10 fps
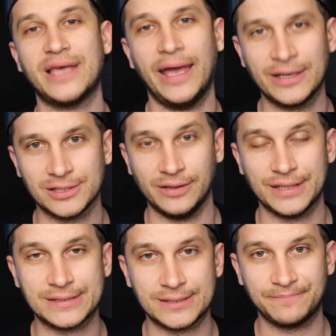
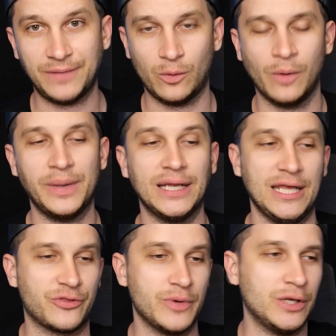Angeles. There won't be an
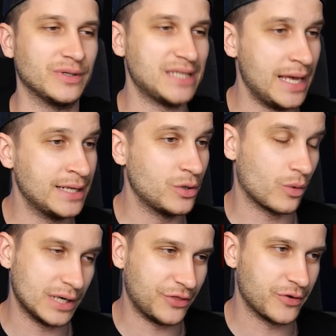E3 to attend
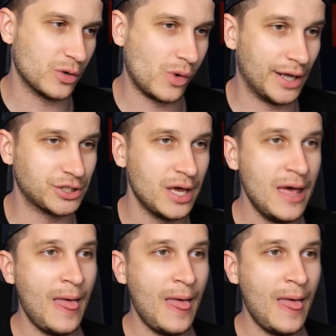or an E3 to watch,